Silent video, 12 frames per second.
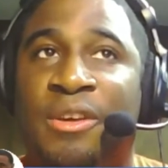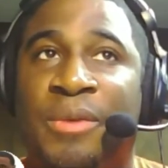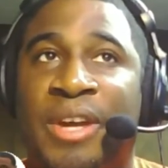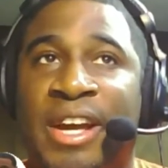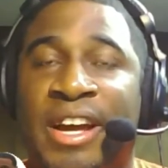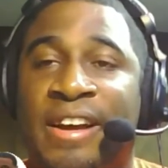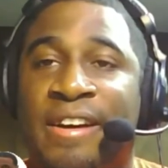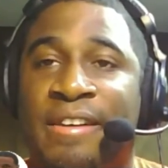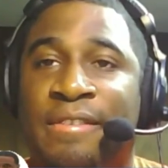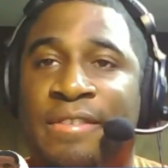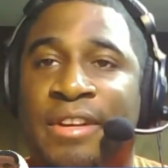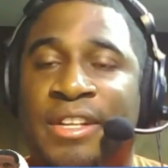we
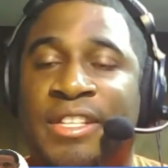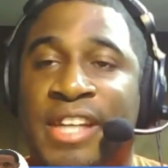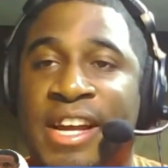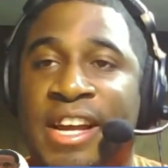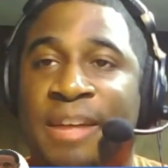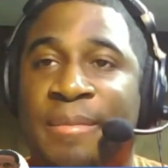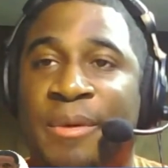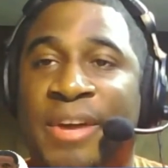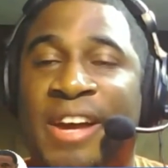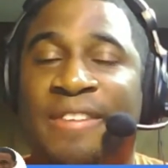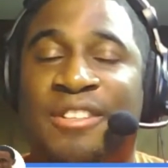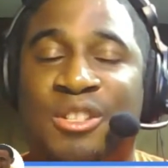have Sam, and we
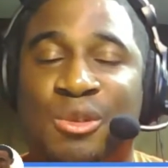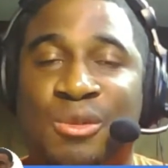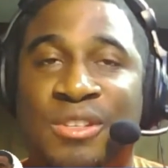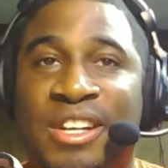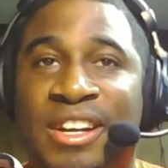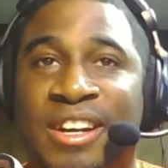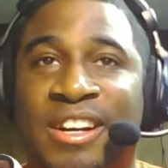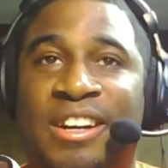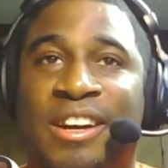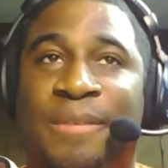have Susan here,